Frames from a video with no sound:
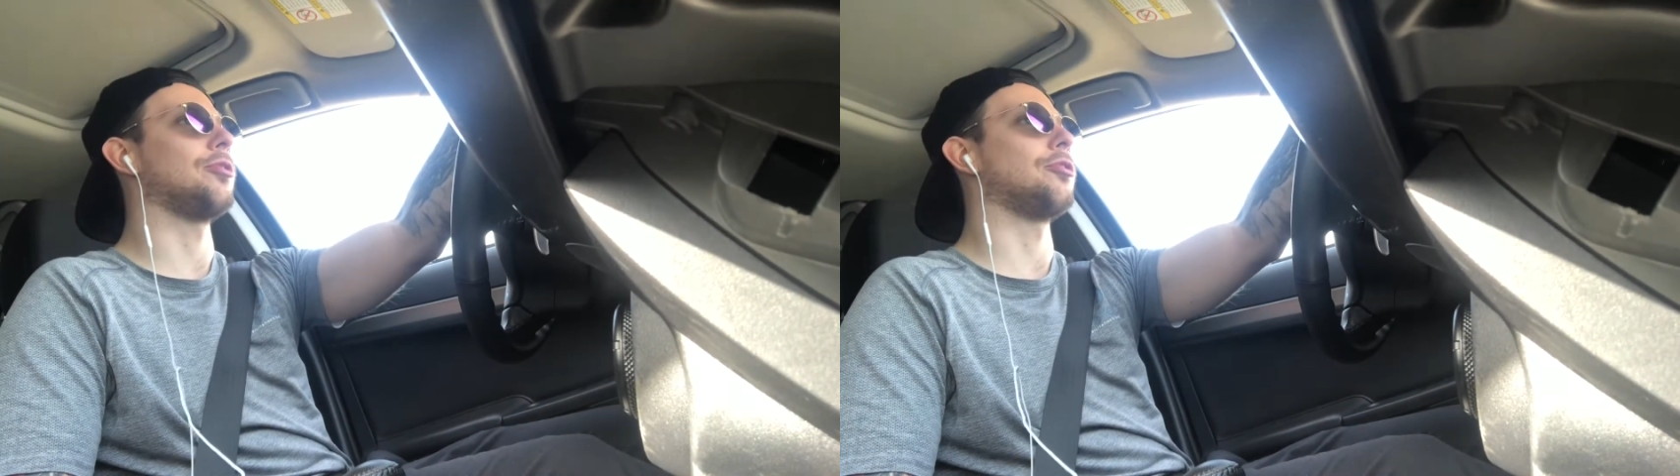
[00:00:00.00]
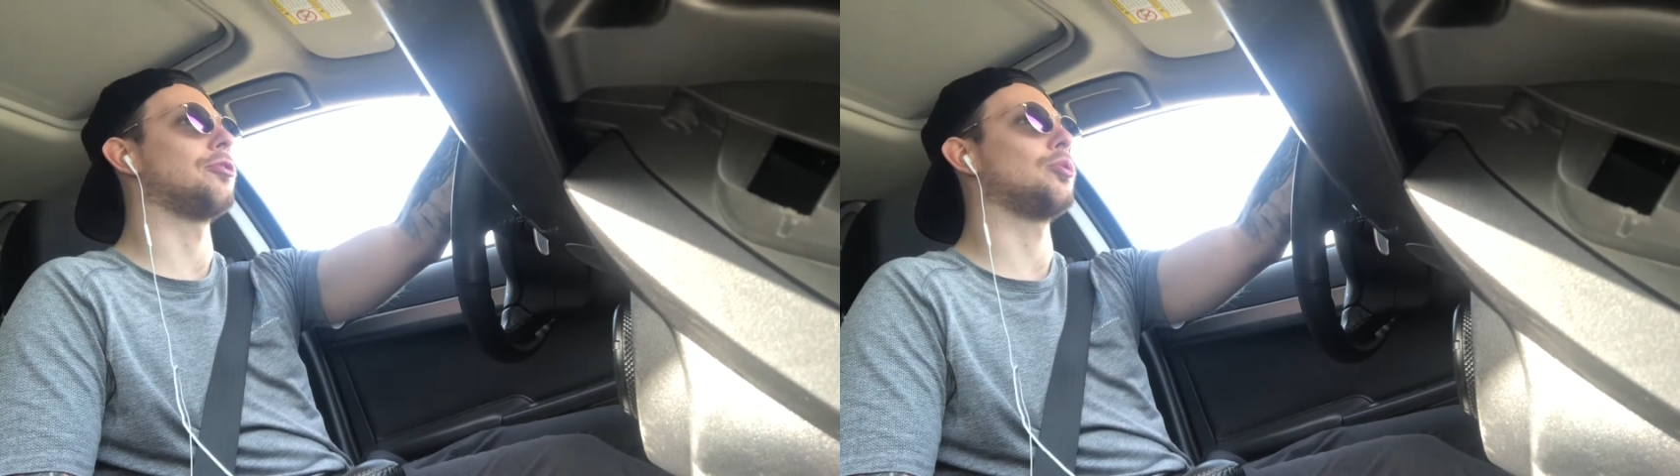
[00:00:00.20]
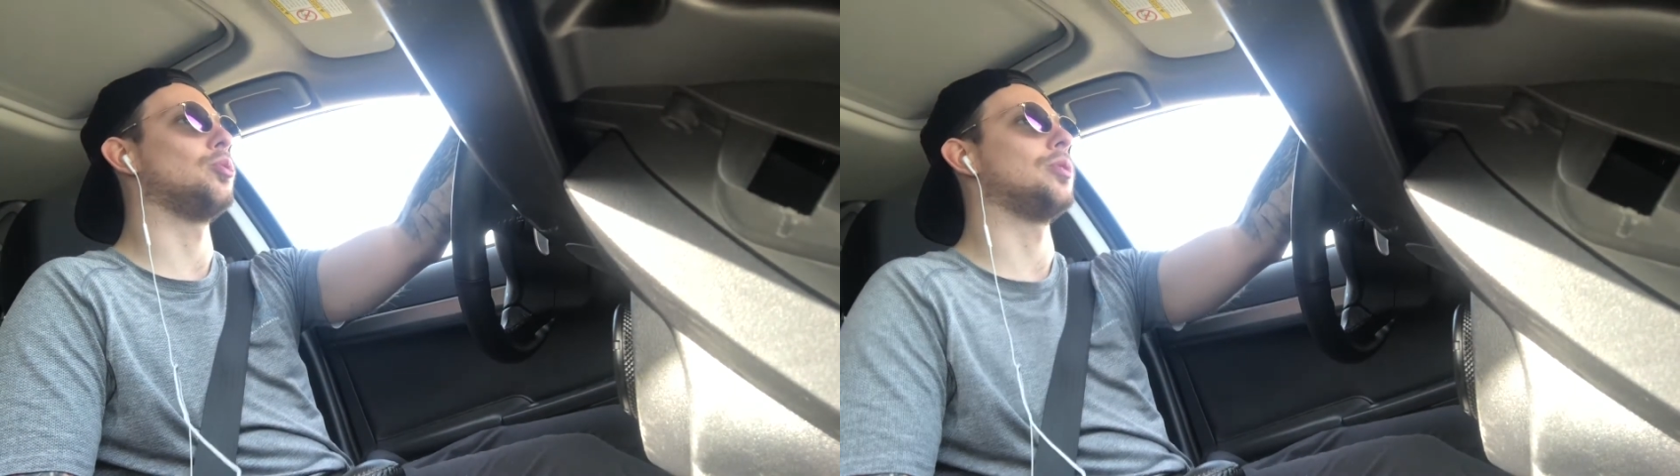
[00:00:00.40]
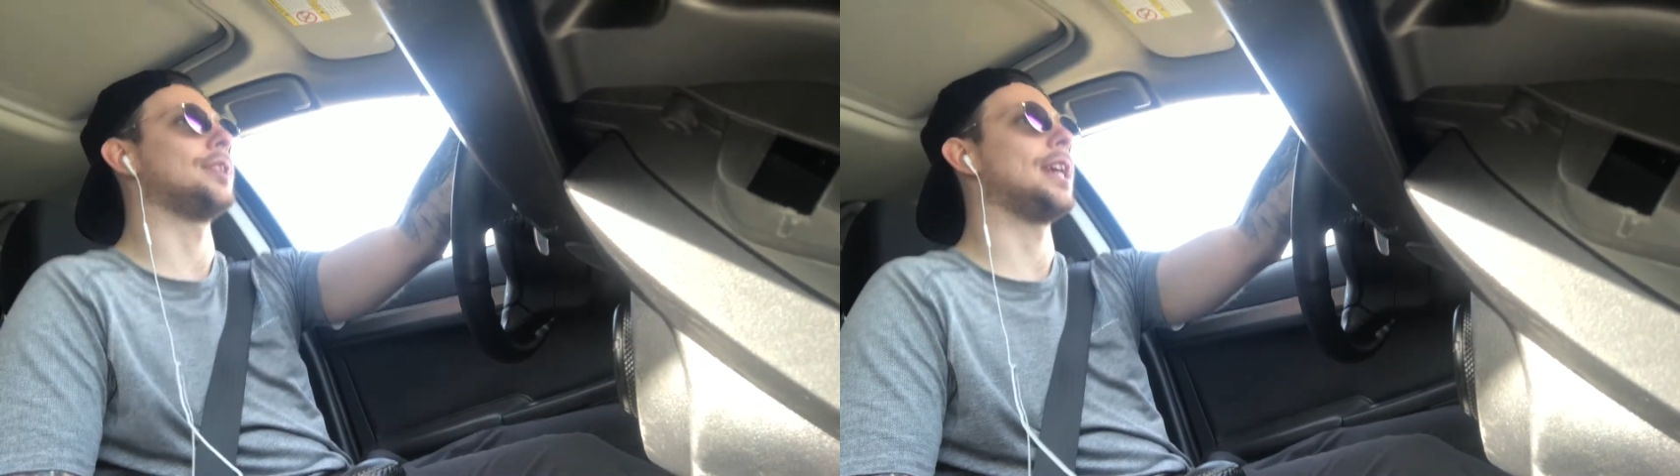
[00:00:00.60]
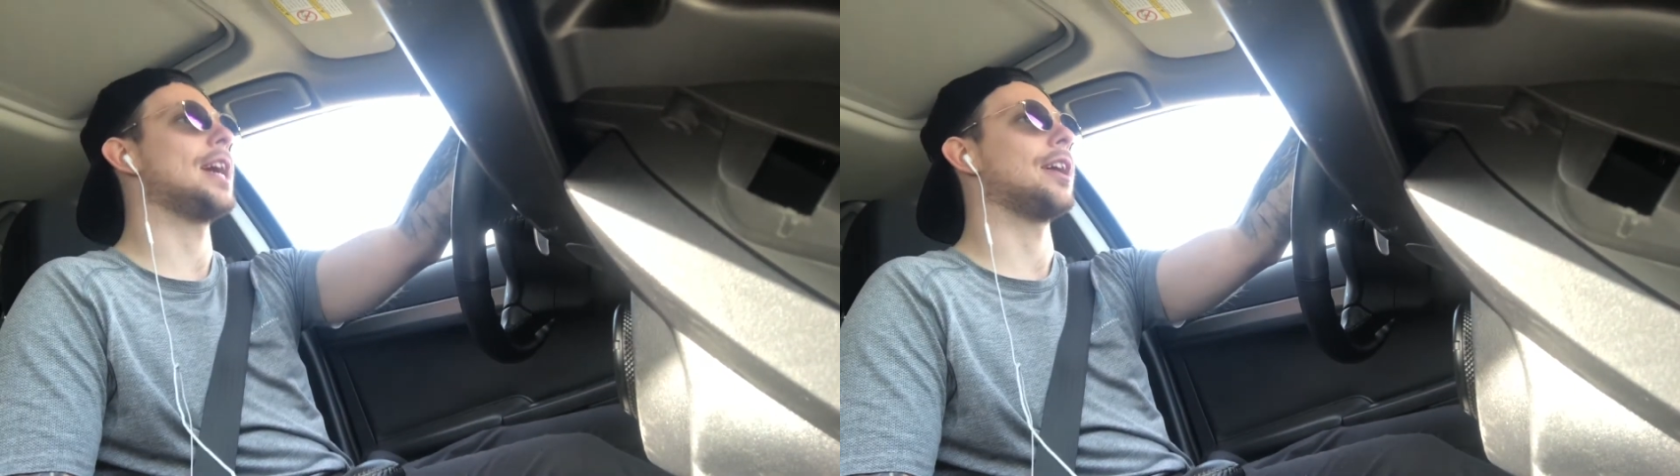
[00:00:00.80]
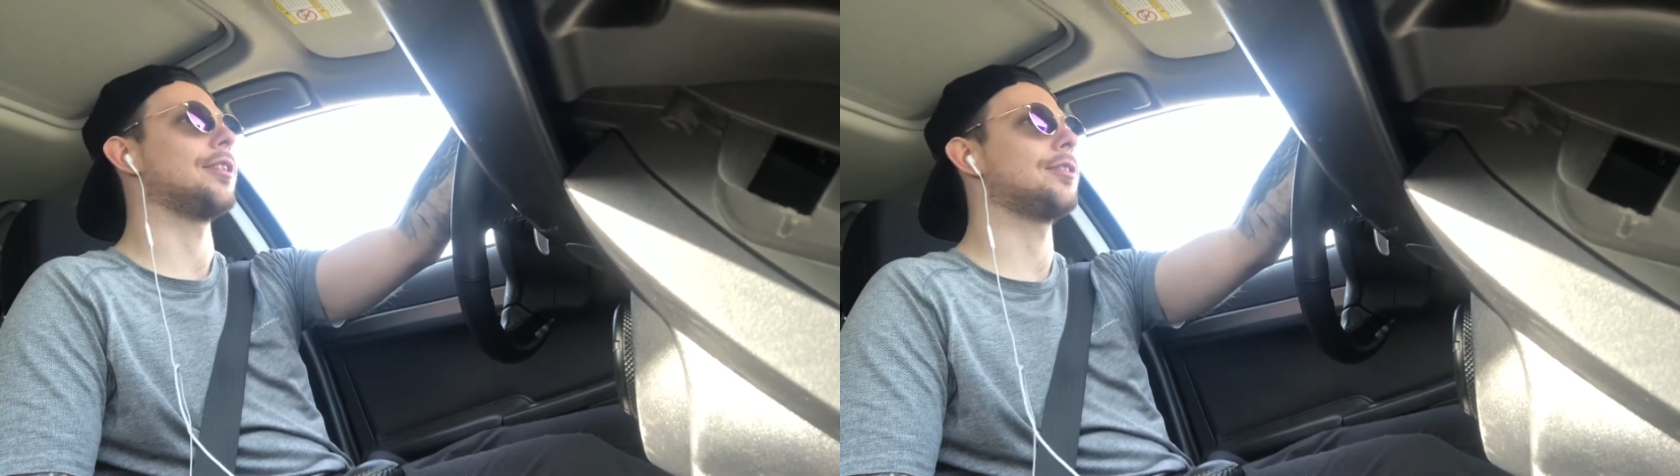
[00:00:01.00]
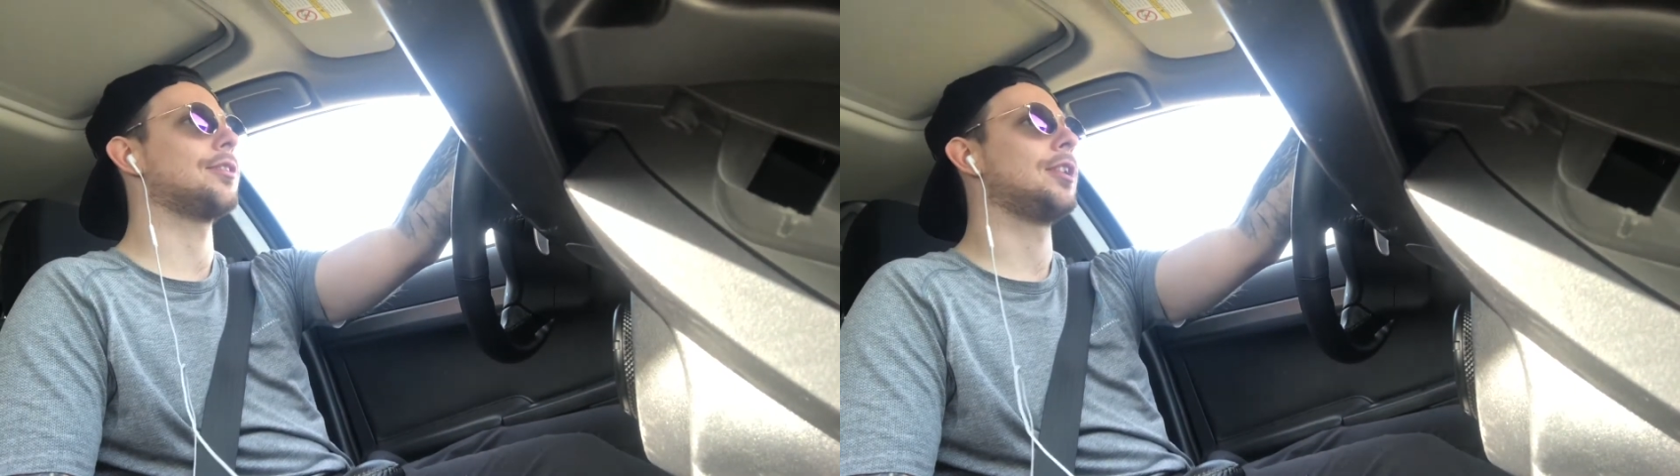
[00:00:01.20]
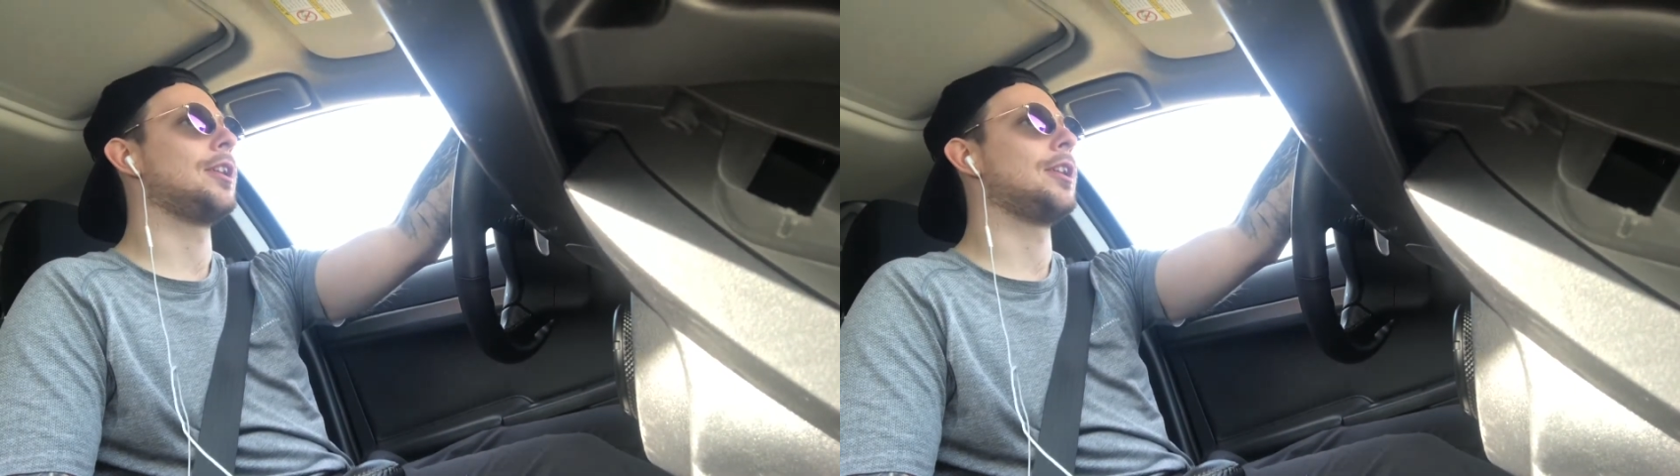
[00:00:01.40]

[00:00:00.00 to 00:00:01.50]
a school dance,